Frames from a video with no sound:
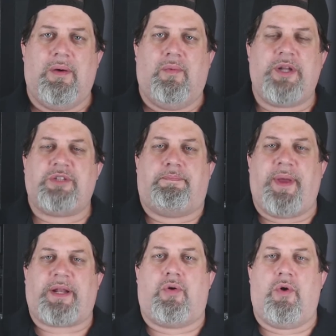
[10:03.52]
What does
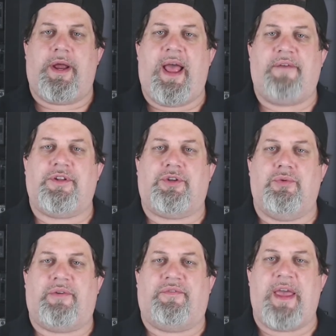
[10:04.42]
Bitcoin have to do
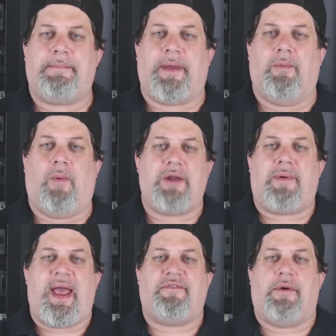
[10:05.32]
with vaping? Why do
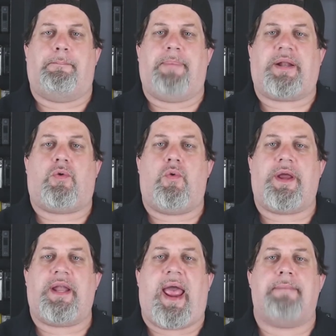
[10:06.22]
I have a
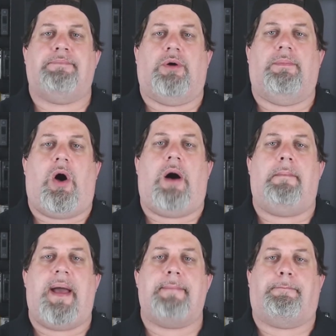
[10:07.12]
Bitcoin emblem
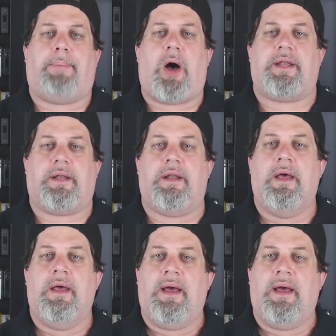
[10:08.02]
on my button?